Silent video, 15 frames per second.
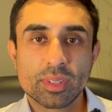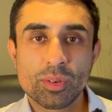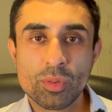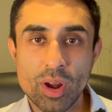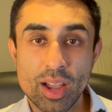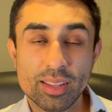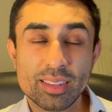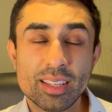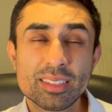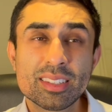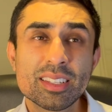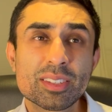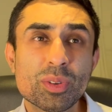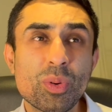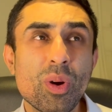Right, this
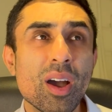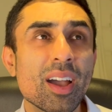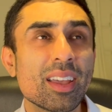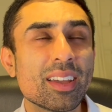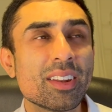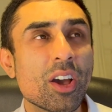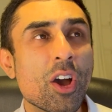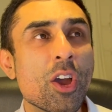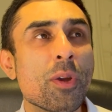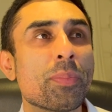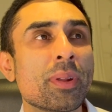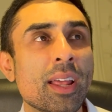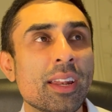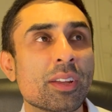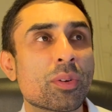is quite an
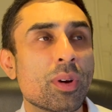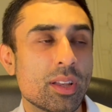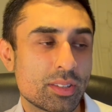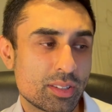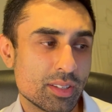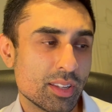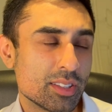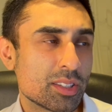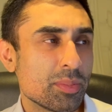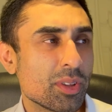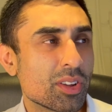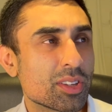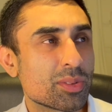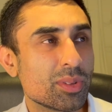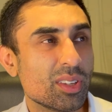open-ended question, and to be
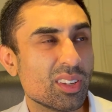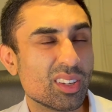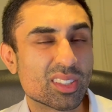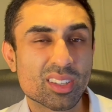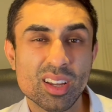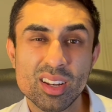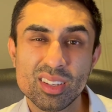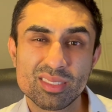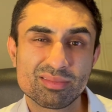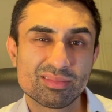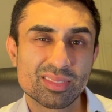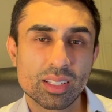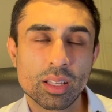honest with you, it's kind of